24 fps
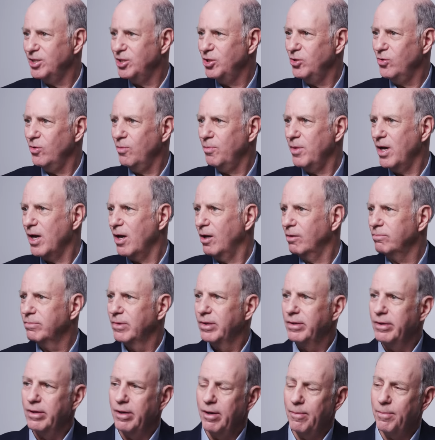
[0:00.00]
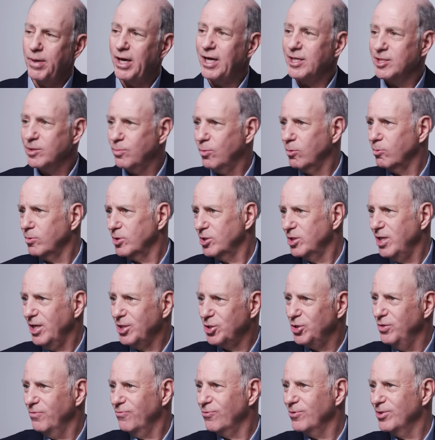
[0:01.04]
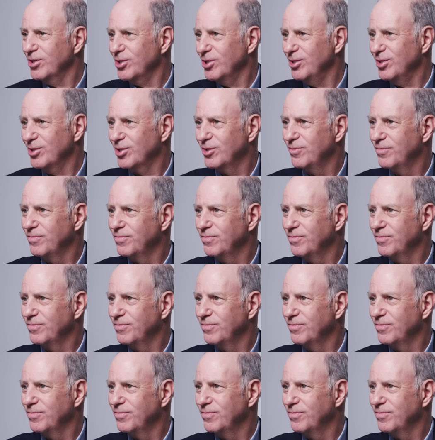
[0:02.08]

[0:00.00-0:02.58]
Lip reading: to you about possible recession, for instance?